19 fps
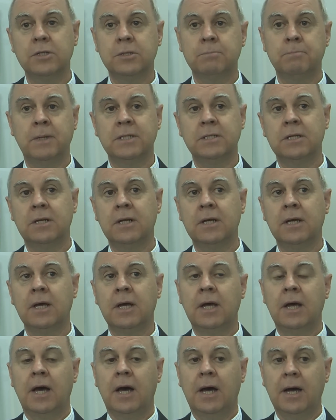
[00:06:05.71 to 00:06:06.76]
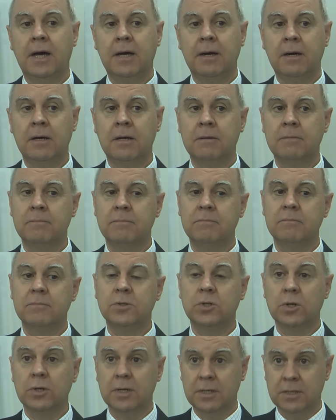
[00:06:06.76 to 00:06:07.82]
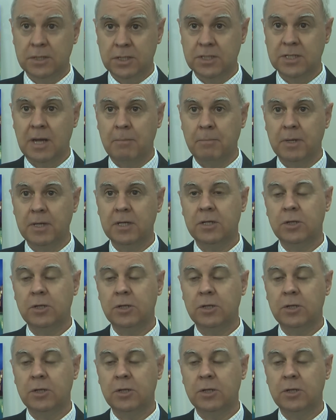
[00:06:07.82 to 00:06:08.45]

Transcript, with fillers: especially uh, during the summer.